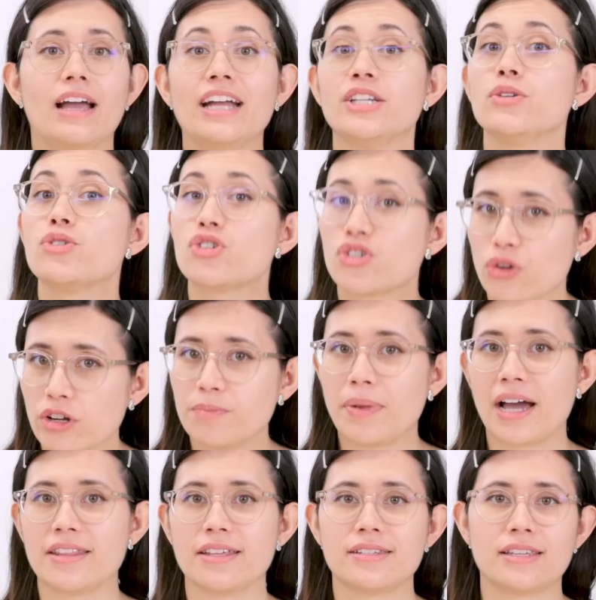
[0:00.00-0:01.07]
and you should
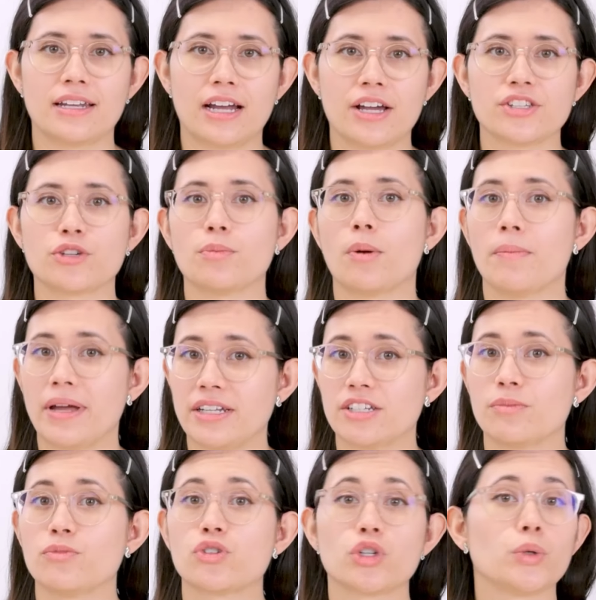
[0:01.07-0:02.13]
buy the Sennheiser
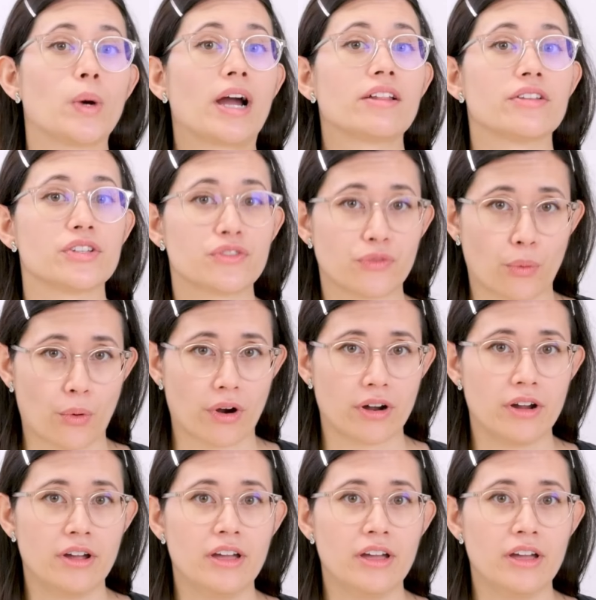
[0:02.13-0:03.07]
Momentum True Wireless 4